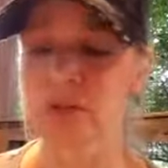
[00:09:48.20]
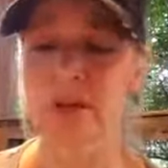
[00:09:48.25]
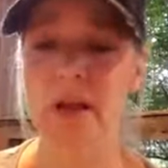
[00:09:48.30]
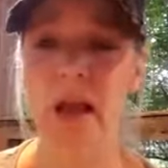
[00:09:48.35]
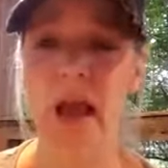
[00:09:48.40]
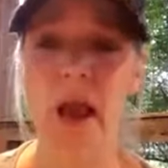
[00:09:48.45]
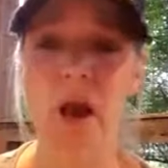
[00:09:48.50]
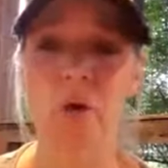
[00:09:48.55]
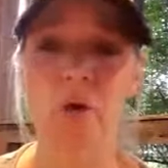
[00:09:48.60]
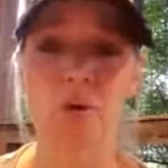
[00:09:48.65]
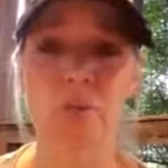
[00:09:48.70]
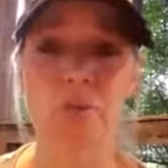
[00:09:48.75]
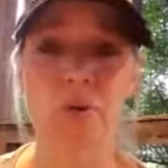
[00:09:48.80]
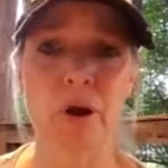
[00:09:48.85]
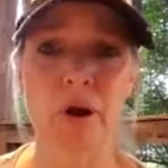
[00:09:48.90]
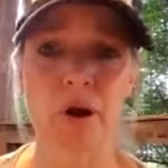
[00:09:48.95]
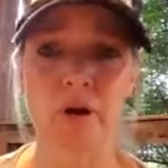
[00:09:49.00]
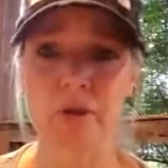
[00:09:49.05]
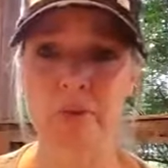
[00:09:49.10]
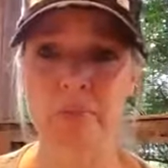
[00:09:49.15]
an hour
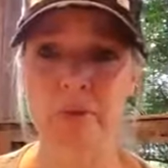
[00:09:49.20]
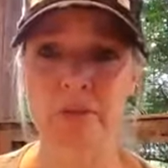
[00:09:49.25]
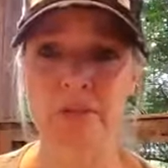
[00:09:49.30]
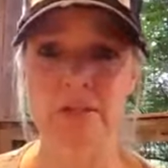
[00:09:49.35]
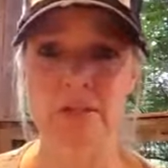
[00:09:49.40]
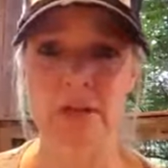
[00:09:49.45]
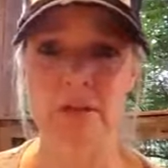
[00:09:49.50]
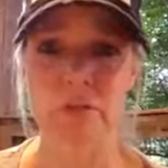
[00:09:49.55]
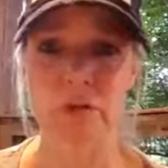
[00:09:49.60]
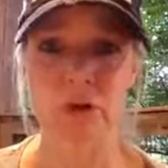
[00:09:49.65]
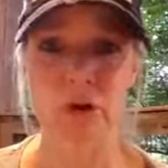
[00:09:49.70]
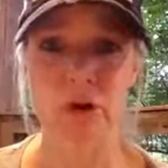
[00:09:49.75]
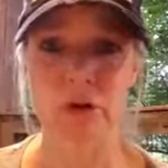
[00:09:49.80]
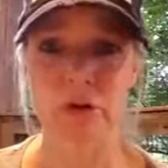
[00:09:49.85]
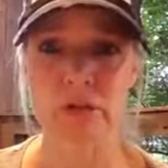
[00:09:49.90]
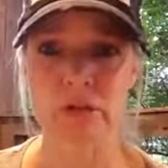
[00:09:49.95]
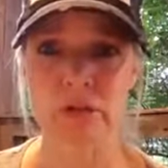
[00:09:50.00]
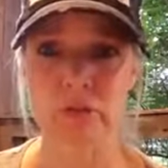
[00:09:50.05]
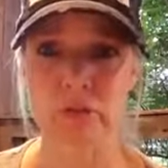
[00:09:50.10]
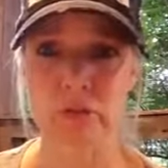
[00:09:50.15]
prior to bedtime,
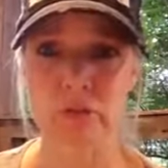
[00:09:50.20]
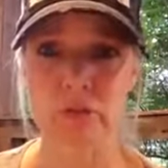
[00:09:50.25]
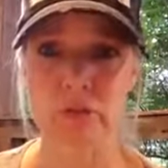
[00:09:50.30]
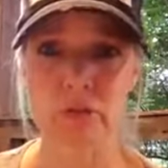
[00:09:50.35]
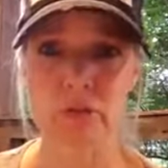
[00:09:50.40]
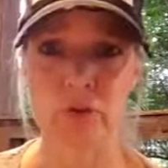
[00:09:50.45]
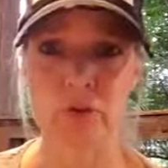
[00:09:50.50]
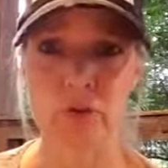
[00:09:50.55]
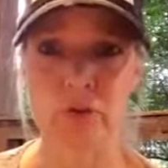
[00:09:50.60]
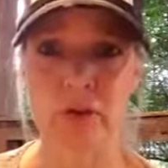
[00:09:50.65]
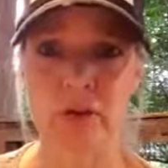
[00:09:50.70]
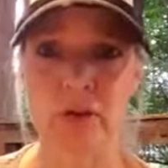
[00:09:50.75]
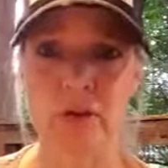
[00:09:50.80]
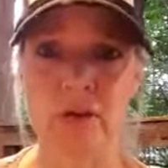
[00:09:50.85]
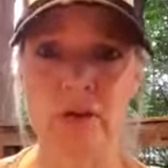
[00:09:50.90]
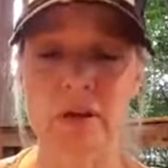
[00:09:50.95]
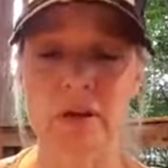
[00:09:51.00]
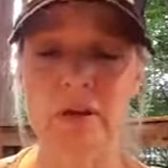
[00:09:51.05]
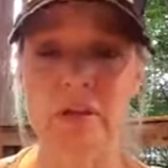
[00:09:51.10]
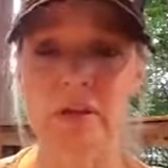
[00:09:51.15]
regardless of whether they're
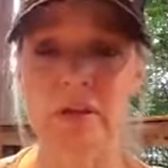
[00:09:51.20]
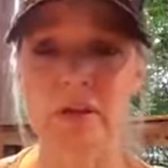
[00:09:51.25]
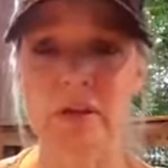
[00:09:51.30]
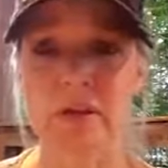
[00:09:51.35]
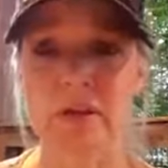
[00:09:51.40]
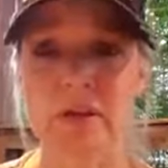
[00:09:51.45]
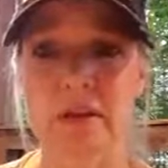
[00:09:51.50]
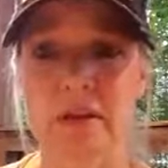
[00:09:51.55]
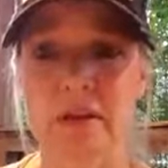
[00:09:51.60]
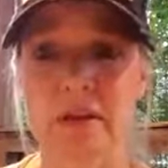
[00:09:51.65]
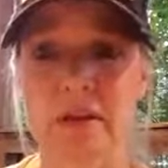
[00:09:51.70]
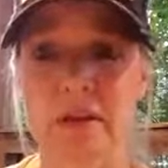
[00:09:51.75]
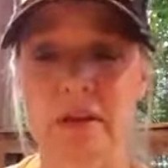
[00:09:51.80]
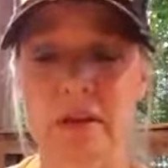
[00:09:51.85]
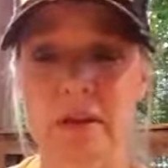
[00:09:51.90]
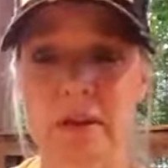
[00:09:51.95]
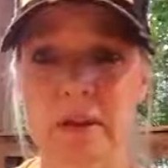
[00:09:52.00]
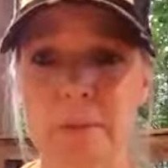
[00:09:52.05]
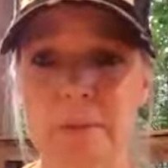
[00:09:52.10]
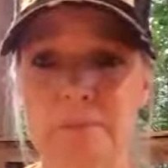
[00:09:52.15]
in the
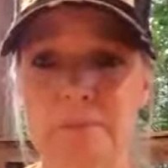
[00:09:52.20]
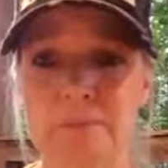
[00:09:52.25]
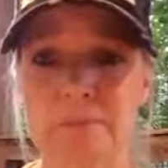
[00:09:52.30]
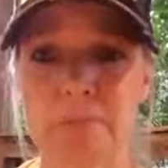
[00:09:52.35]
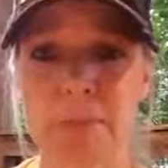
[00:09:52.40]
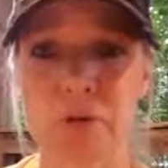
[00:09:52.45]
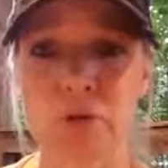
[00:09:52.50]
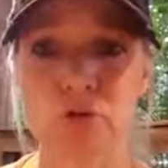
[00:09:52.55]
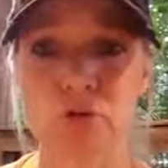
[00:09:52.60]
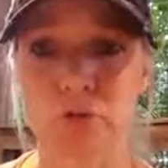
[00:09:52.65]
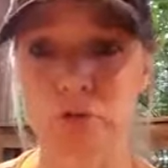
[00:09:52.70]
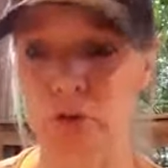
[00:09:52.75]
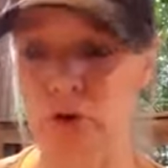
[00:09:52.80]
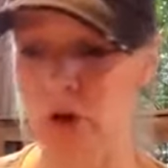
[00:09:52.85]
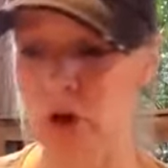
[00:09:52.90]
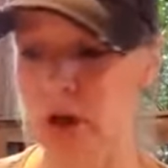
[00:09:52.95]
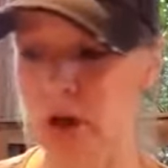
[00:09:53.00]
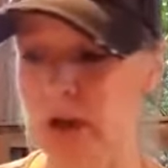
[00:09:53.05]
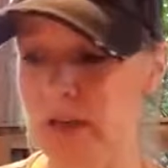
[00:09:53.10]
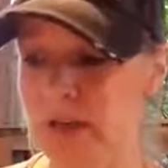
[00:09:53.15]
bedroom or
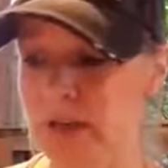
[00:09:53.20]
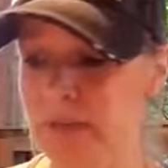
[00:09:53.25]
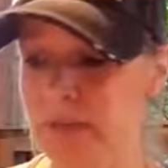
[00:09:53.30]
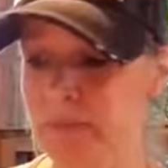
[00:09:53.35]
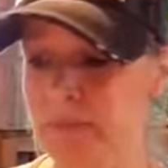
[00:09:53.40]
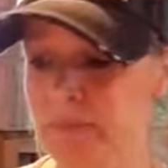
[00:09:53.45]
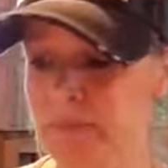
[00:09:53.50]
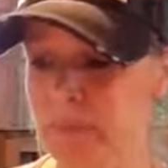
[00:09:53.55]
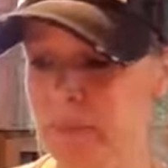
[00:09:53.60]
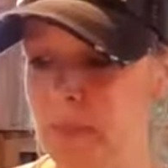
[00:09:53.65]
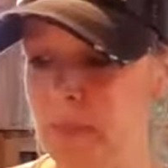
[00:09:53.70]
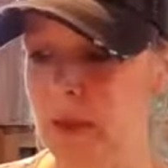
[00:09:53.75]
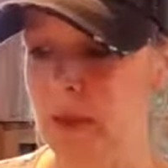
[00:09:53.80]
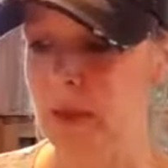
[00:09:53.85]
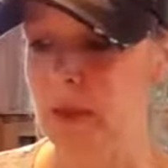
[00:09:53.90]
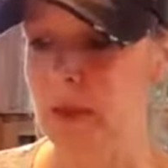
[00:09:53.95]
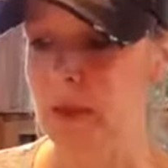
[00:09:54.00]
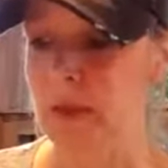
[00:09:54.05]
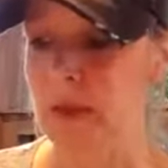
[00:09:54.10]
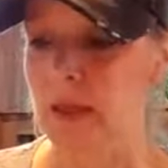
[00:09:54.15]
not.
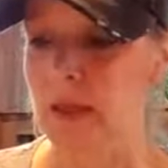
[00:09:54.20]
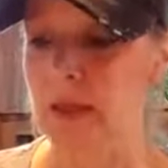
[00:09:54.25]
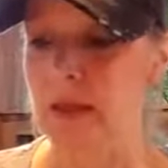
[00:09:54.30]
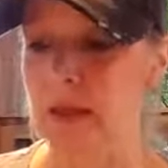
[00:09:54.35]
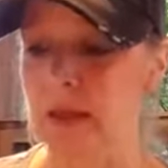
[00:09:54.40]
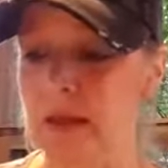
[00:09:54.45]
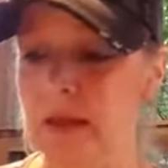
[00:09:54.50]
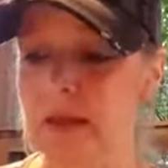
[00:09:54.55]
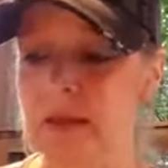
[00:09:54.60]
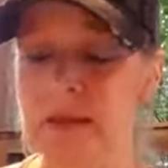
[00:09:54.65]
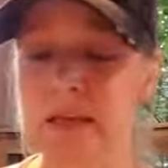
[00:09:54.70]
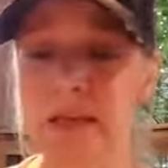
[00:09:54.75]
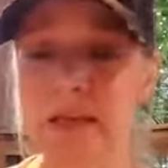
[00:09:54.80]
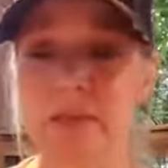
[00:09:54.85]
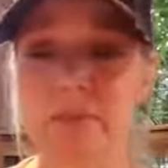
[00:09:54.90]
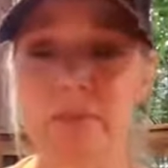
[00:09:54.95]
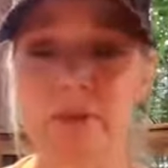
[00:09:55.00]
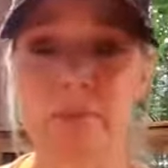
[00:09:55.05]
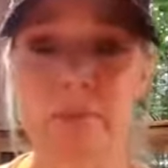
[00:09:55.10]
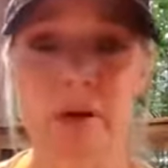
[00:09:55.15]
And
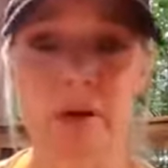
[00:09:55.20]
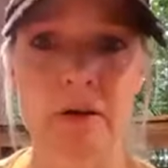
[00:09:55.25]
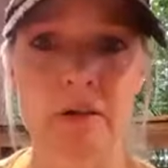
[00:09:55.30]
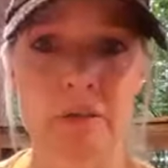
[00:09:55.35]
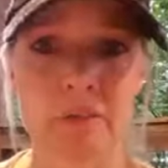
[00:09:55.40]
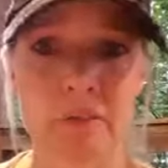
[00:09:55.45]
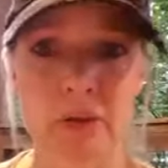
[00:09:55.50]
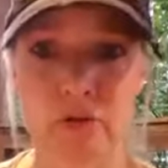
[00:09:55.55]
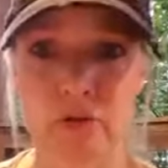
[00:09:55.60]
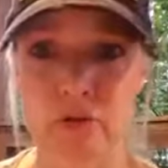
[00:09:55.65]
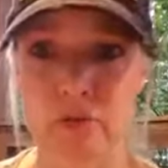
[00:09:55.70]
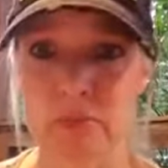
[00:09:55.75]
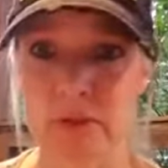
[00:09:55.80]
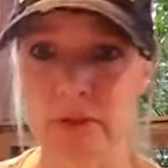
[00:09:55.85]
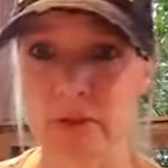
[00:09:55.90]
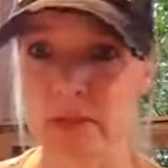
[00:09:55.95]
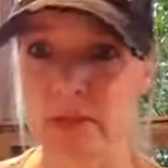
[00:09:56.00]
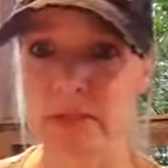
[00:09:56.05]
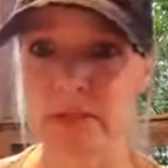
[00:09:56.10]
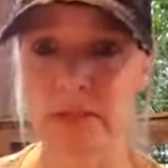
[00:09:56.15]
keep them out of the bedroom,
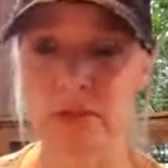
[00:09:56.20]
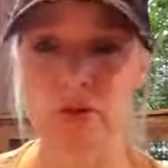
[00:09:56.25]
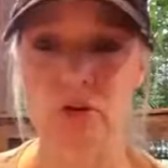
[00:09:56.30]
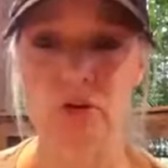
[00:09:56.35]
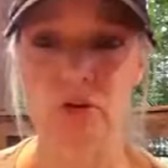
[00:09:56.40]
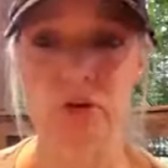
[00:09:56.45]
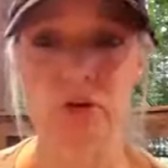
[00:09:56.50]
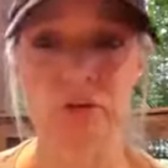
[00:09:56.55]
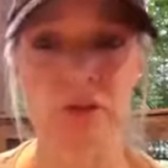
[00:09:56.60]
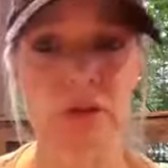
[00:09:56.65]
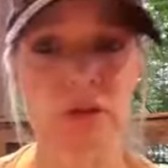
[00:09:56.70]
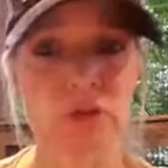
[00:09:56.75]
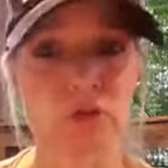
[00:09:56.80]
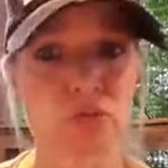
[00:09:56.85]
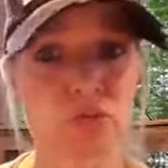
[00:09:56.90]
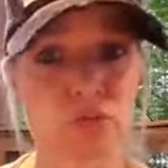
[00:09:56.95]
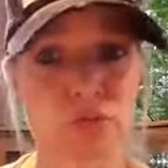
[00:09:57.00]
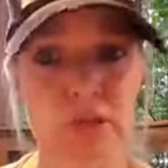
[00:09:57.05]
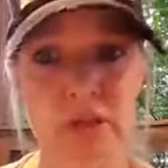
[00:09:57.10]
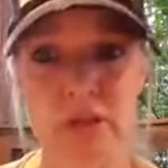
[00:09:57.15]
like I said earlier. That is
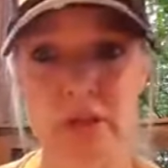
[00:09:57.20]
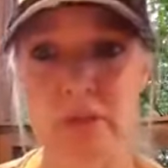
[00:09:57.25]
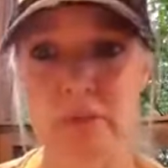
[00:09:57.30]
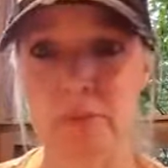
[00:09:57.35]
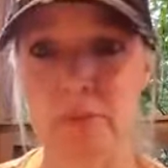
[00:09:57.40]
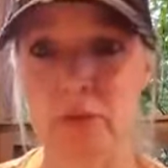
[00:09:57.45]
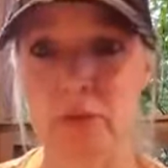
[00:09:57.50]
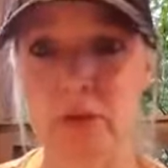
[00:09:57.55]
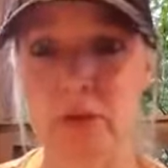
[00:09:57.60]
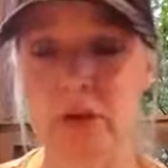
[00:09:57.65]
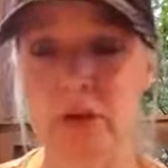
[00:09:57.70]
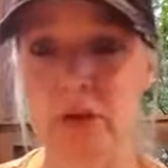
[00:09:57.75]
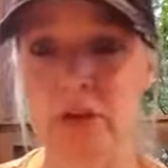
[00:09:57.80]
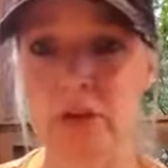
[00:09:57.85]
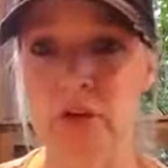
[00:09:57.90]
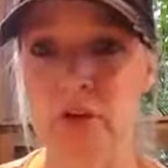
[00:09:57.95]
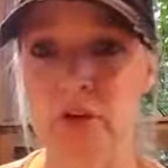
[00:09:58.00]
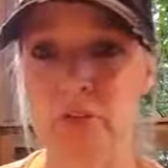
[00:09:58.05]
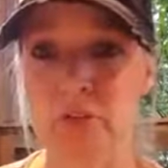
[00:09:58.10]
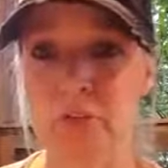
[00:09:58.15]
really important. I
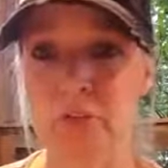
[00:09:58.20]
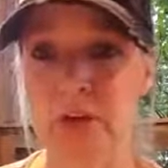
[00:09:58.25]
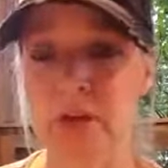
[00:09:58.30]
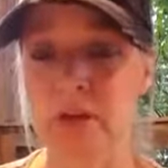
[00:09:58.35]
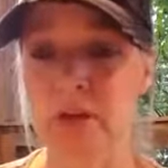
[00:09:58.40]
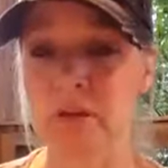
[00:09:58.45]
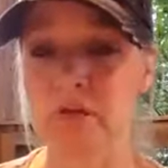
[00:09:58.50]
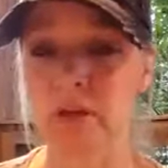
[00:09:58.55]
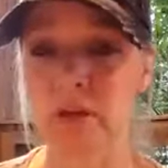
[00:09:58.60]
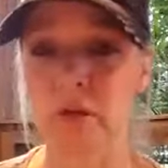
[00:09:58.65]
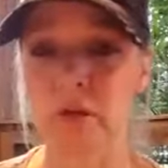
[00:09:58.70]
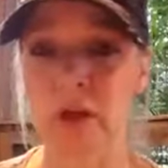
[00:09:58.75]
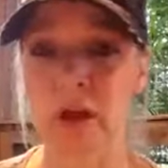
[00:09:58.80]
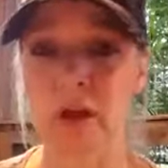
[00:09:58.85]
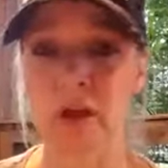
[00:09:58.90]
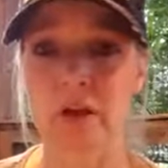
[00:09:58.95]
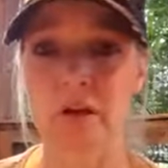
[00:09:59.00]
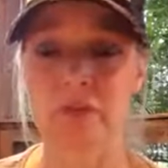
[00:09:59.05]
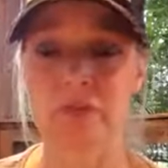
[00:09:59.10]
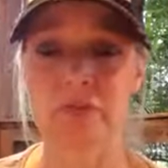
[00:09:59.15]
know many of you
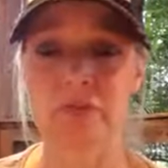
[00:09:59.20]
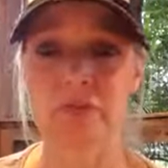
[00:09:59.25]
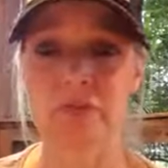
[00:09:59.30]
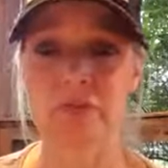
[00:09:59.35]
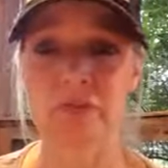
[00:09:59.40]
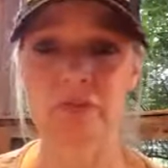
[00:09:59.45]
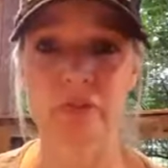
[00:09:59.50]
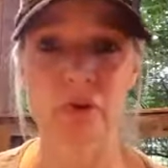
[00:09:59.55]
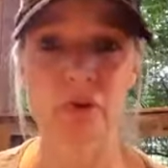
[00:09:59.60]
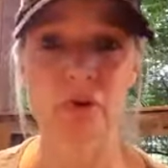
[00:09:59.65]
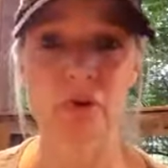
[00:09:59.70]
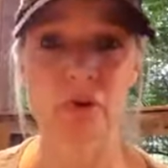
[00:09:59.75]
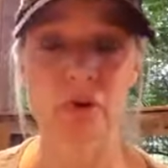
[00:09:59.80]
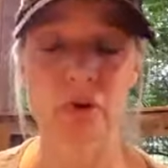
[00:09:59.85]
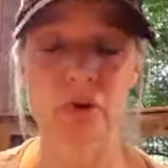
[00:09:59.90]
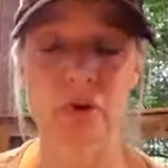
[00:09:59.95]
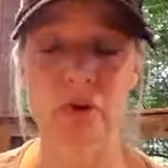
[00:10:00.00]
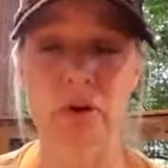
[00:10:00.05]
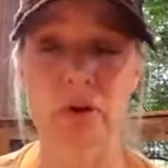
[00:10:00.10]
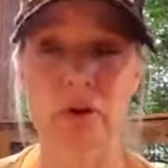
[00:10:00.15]
have phone
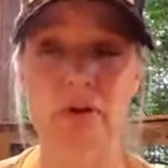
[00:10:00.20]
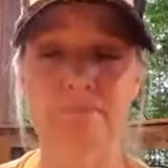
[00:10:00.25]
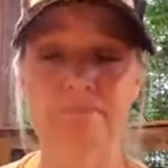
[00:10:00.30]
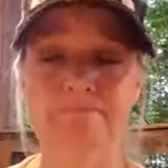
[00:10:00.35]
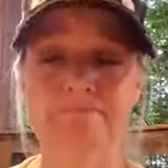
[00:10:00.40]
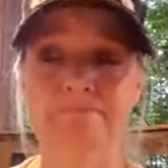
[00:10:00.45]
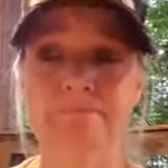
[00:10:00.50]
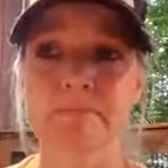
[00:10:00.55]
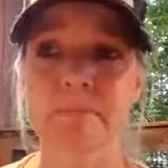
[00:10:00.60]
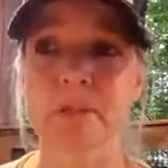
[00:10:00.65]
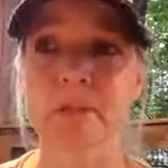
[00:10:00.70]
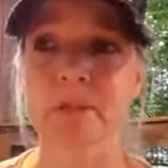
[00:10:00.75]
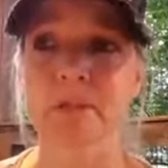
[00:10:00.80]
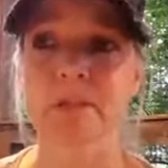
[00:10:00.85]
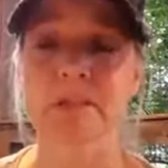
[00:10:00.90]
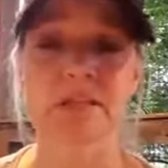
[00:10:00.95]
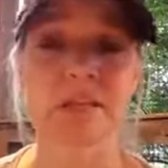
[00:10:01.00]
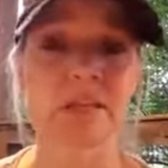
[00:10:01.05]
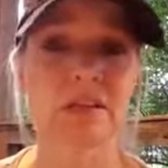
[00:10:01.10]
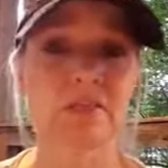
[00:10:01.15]
or
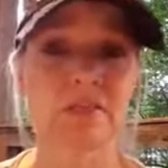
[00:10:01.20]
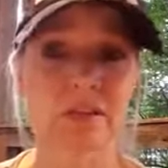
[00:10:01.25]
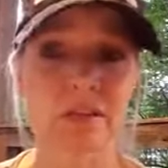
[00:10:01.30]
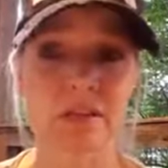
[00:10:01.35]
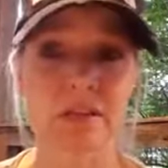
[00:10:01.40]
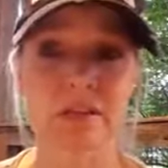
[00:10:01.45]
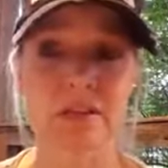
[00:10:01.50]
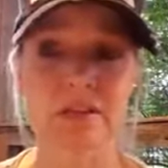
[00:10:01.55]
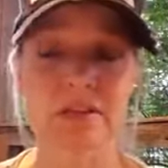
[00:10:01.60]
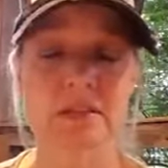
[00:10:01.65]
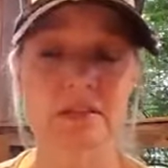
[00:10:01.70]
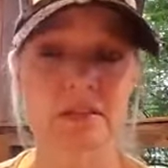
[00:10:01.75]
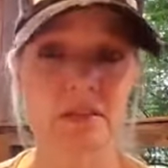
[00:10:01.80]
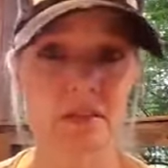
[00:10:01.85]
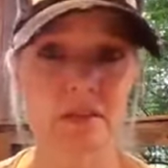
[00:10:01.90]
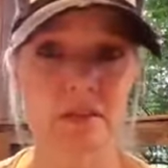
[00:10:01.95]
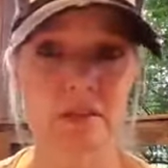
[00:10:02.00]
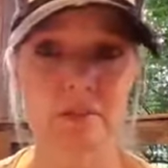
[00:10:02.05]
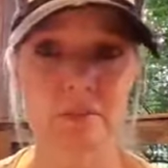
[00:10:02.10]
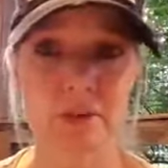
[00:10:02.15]
TVs in the